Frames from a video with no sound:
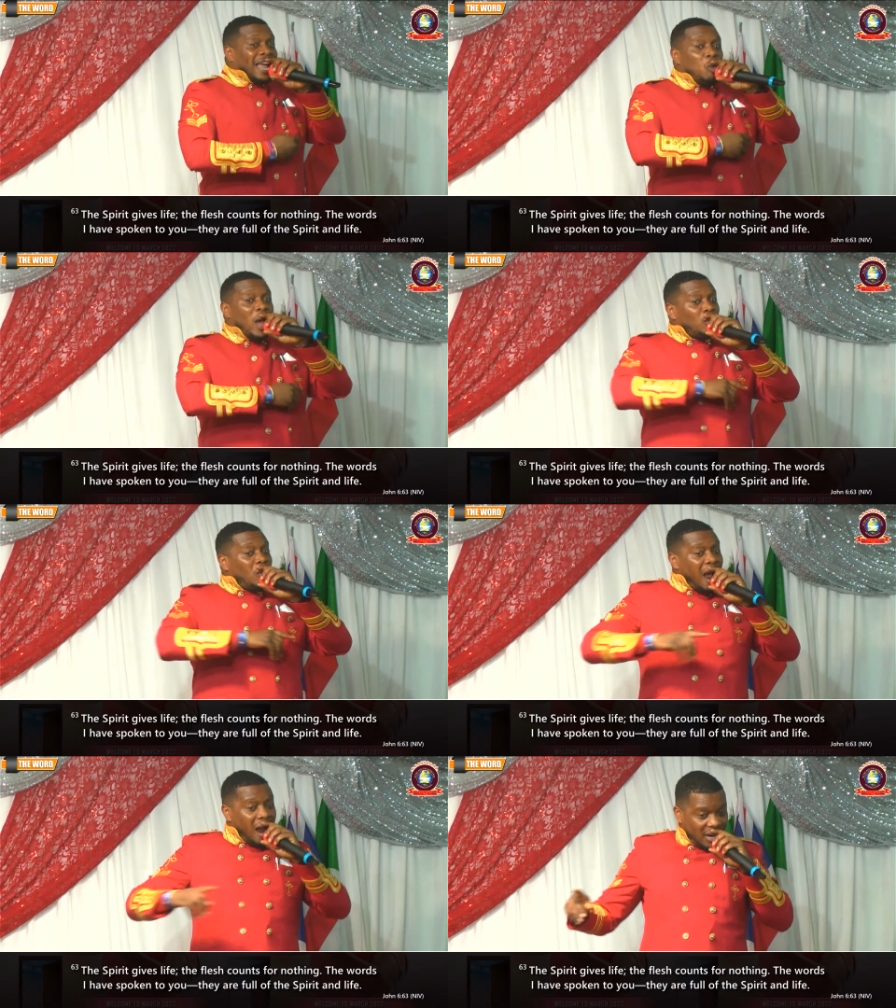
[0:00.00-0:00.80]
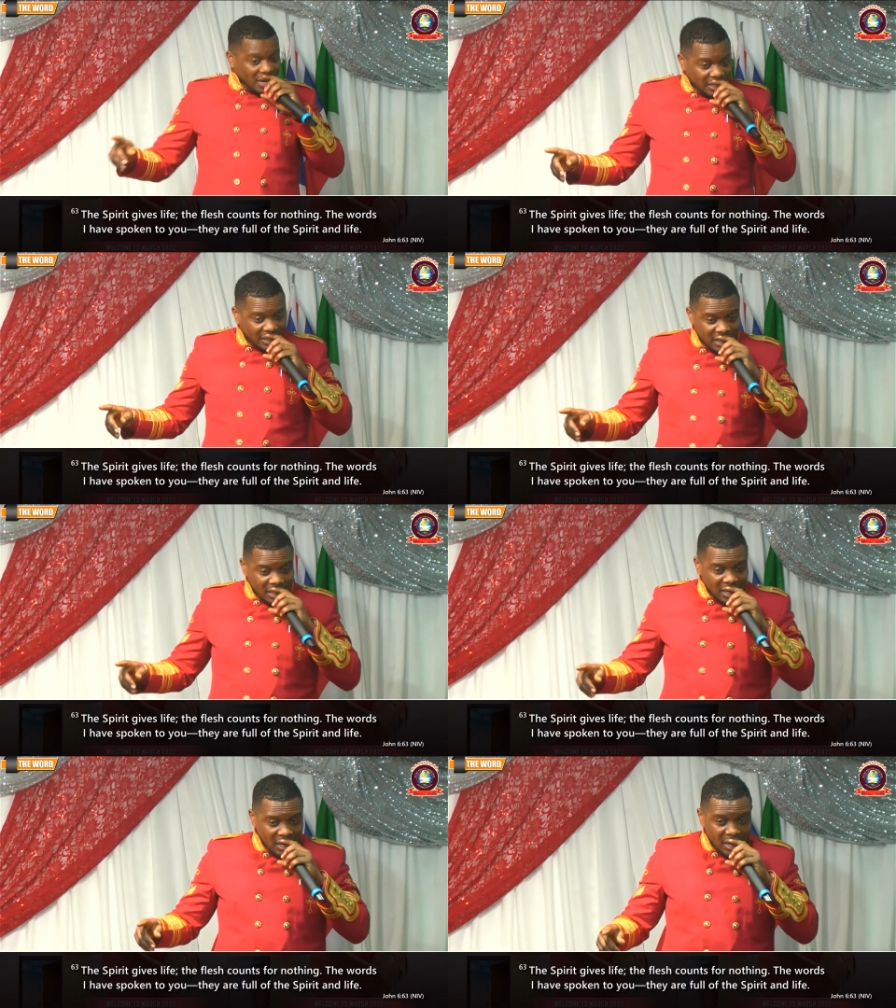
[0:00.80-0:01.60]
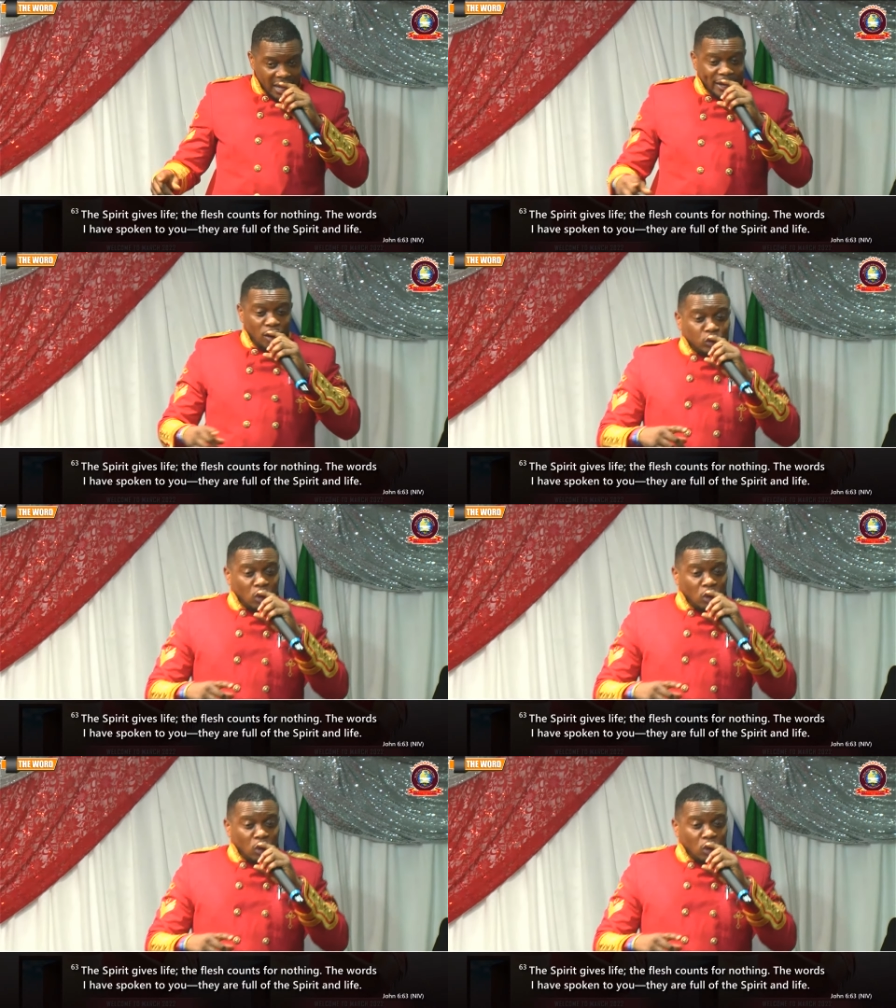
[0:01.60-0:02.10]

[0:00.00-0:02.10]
where you are. Amen. It does not